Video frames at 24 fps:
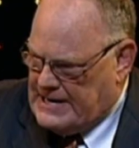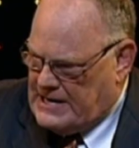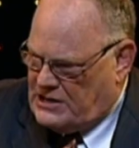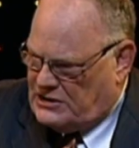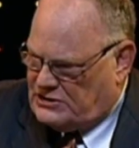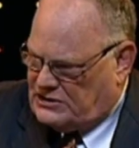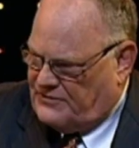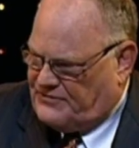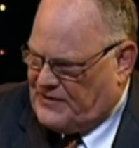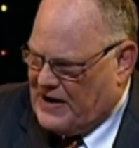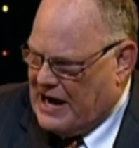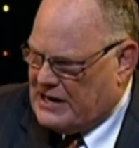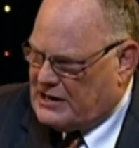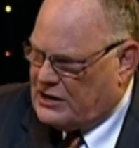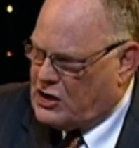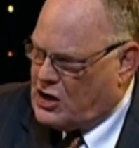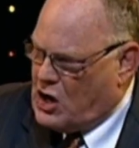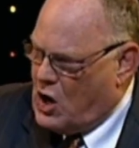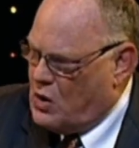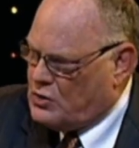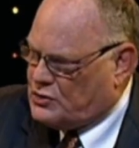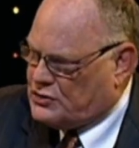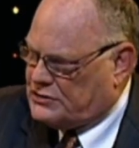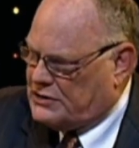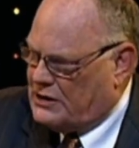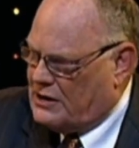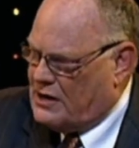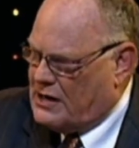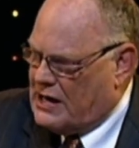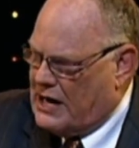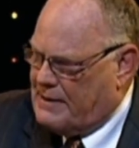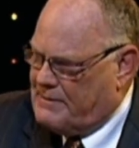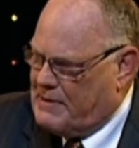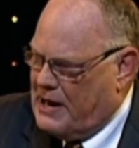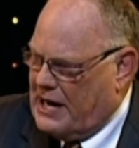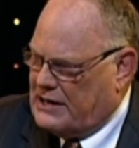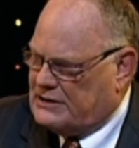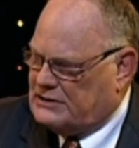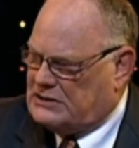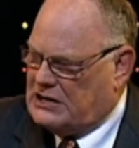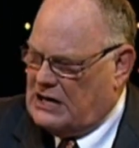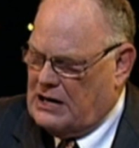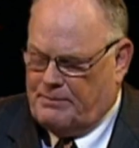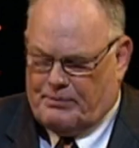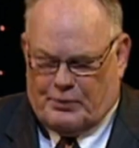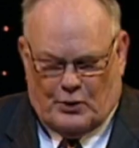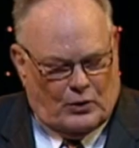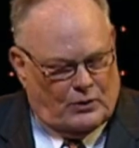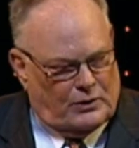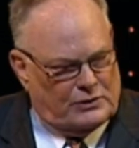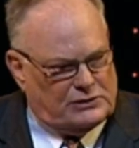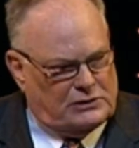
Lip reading: She found a coach there named Ed Temple.